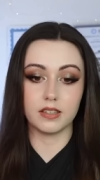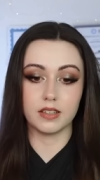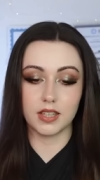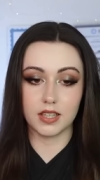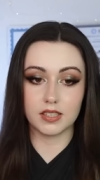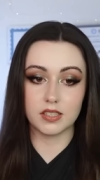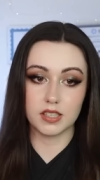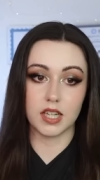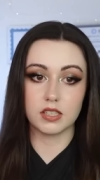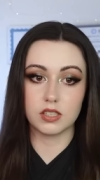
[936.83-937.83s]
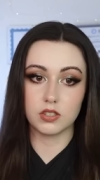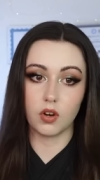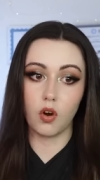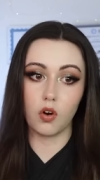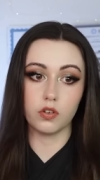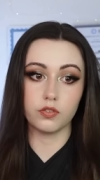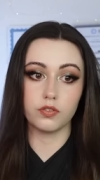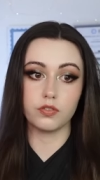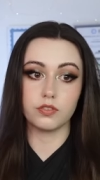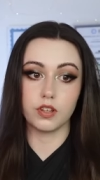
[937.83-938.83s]
the extent of
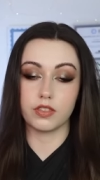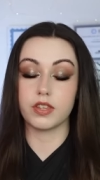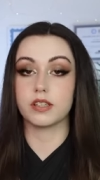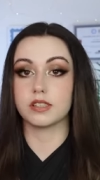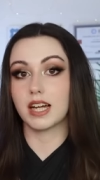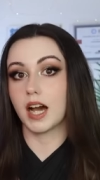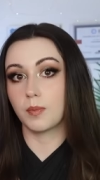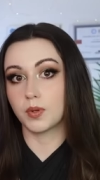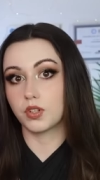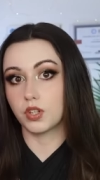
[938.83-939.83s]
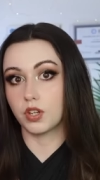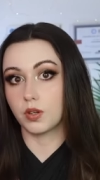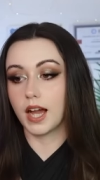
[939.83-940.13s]
the things that happen to you